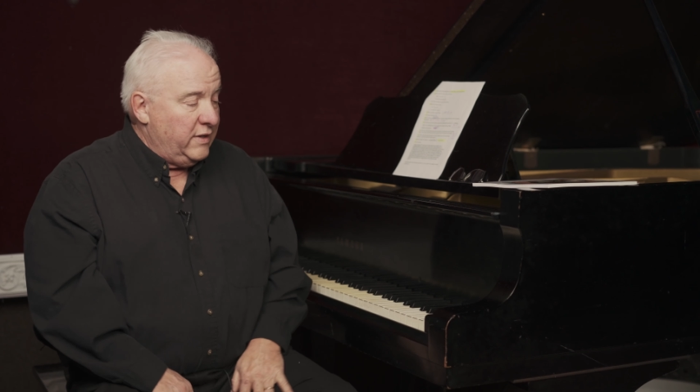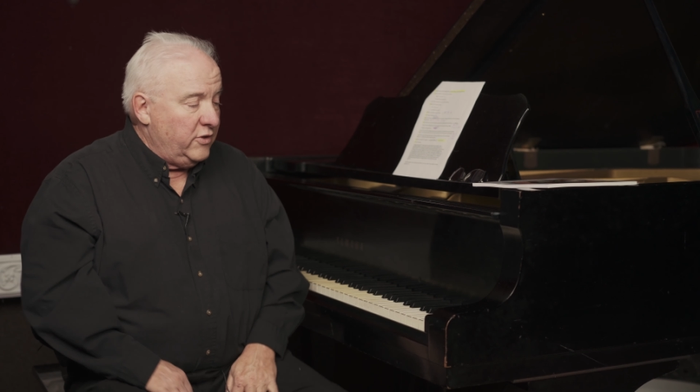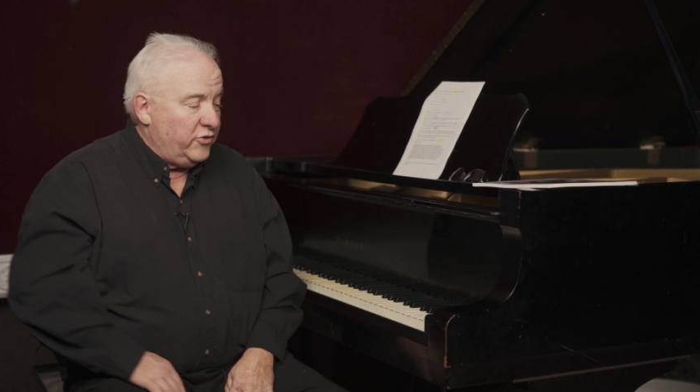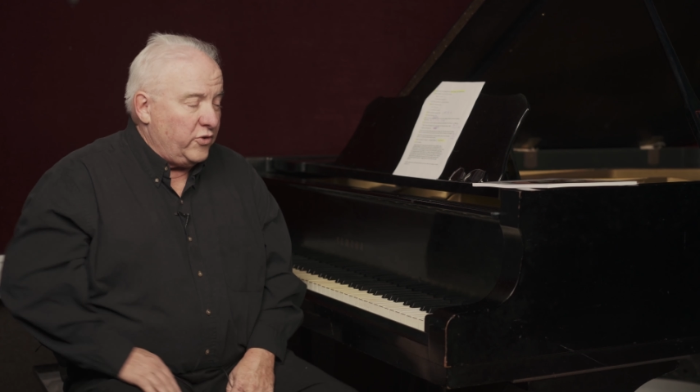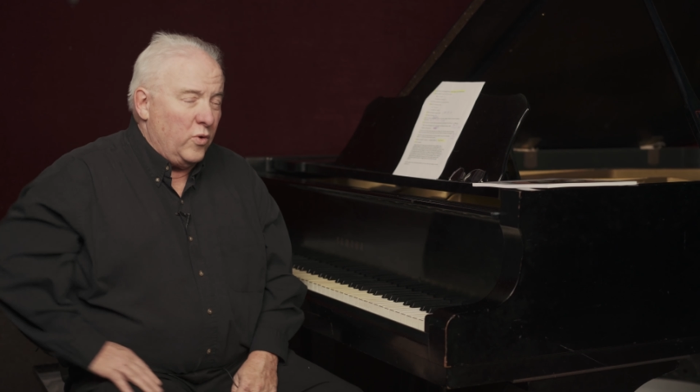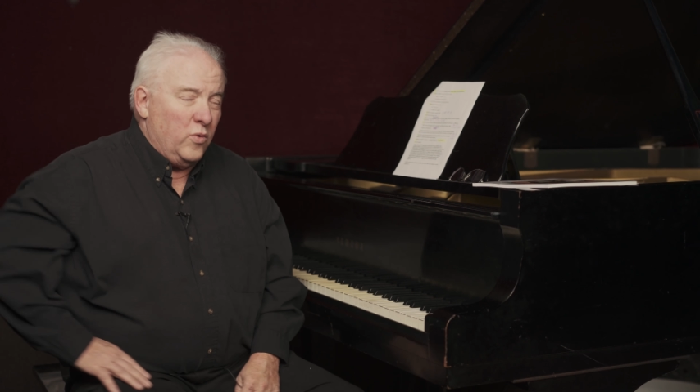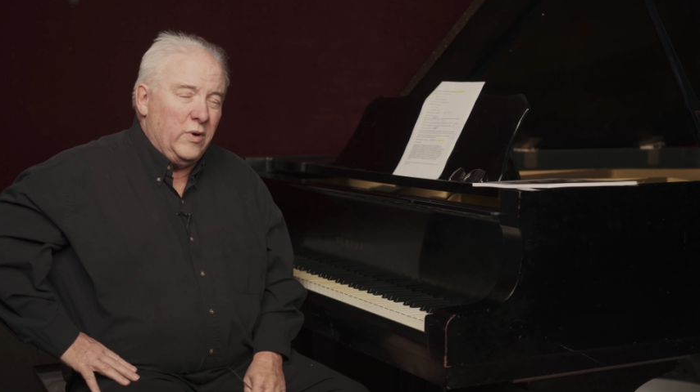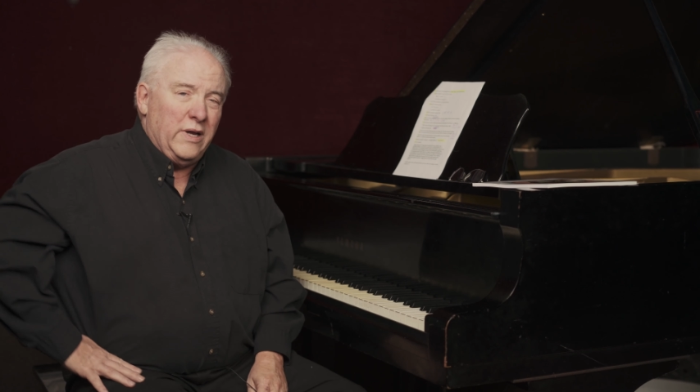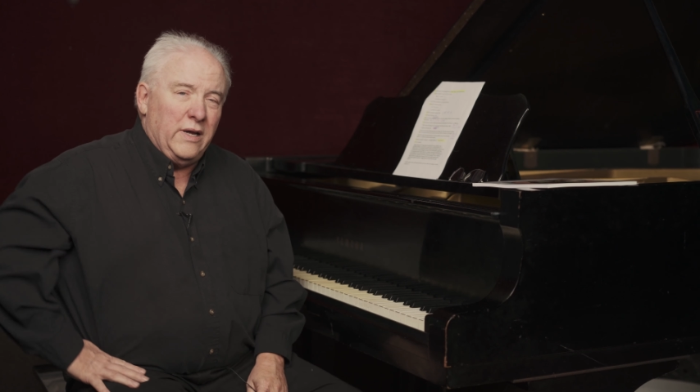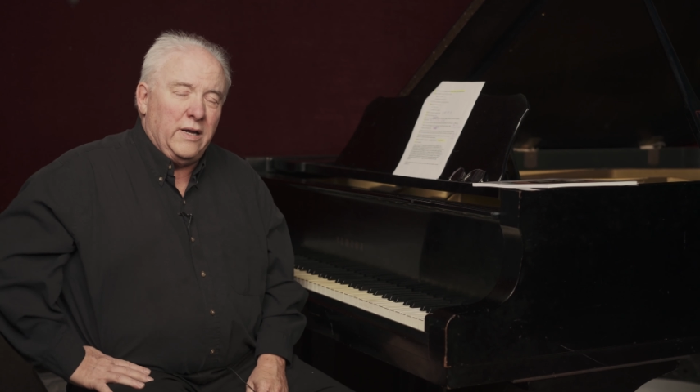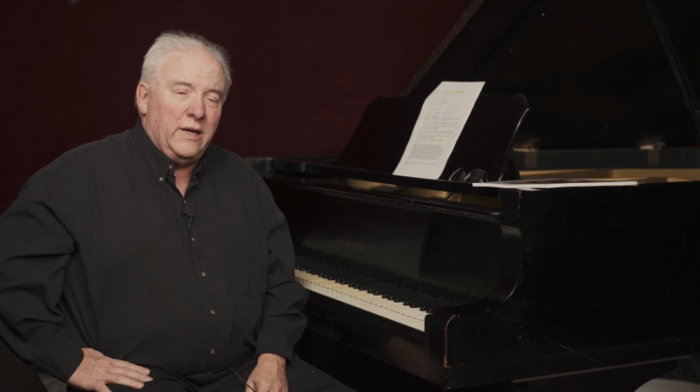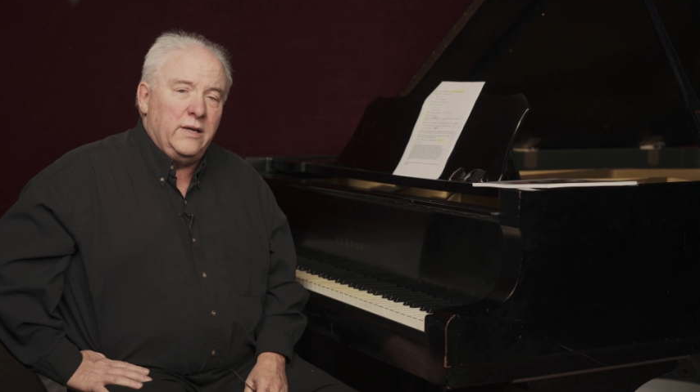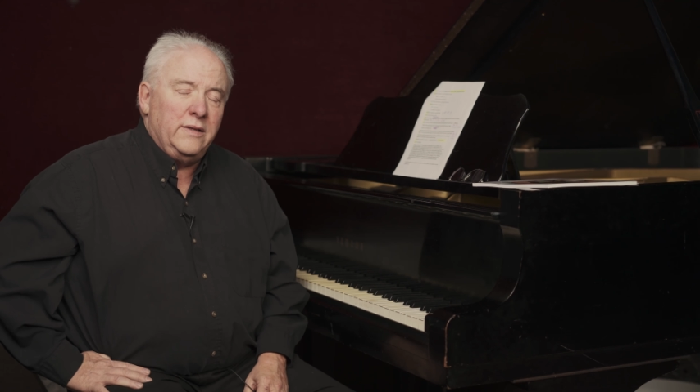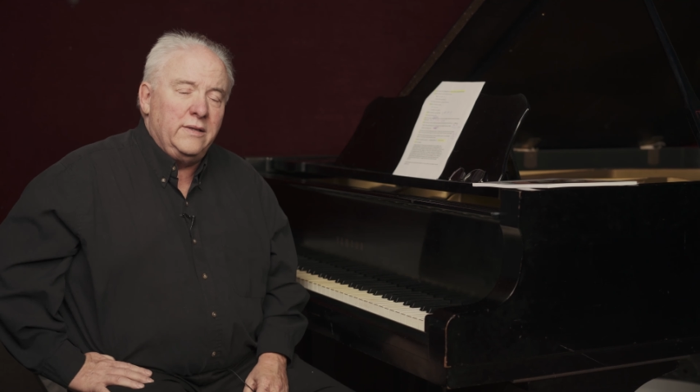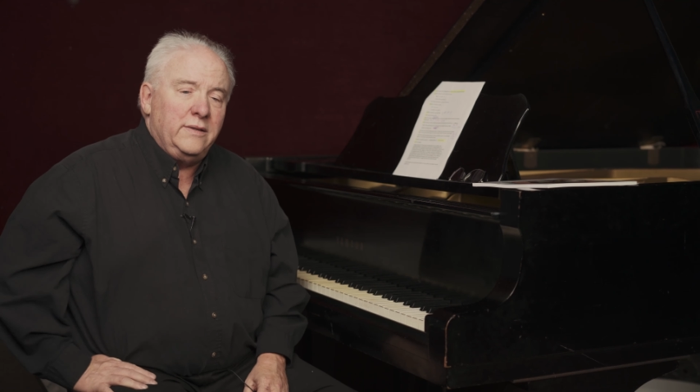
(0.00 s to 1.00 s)

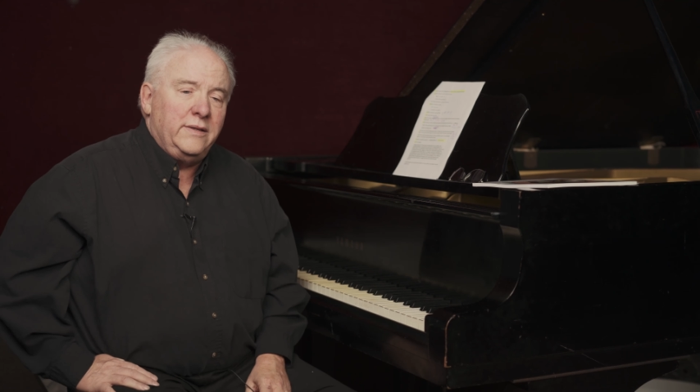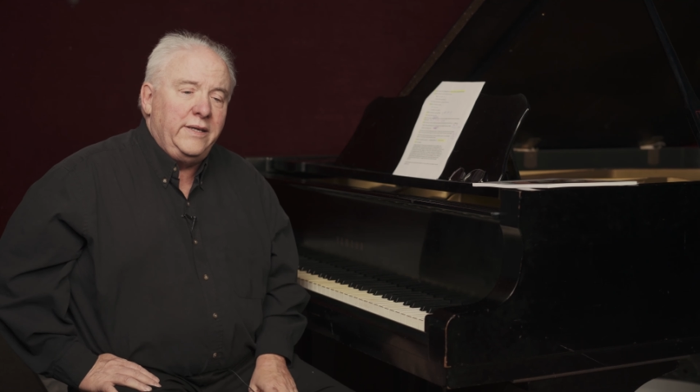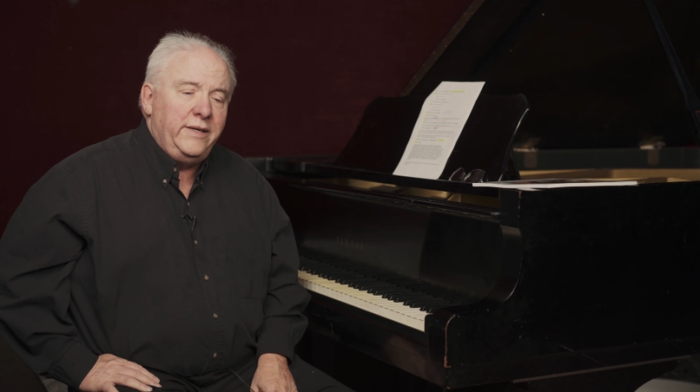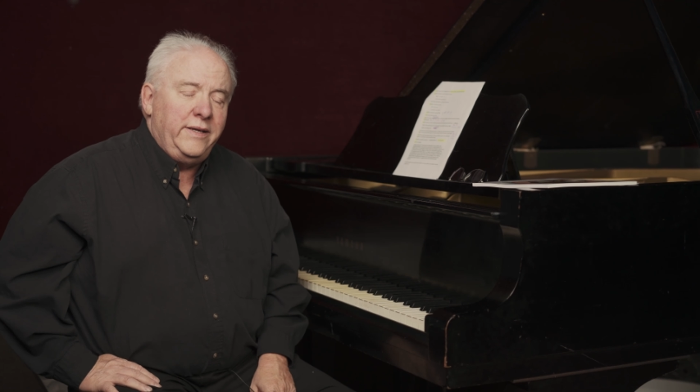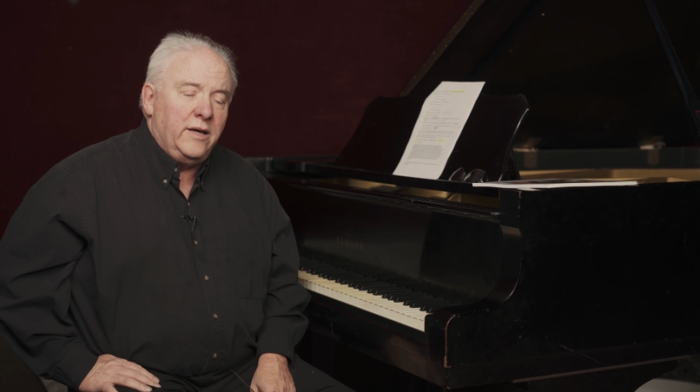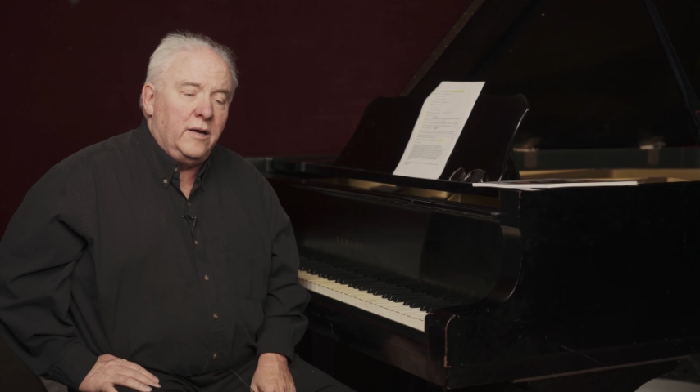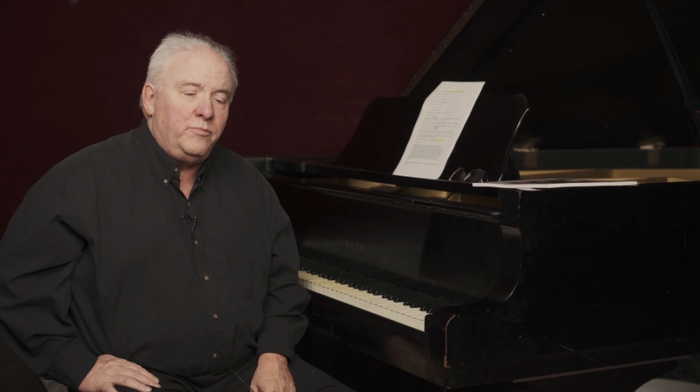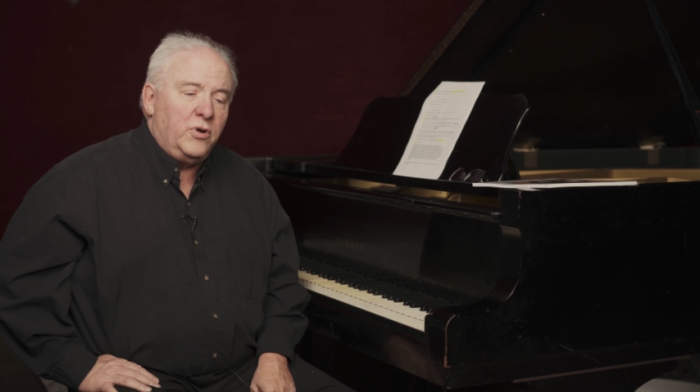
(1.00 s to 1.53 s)
So the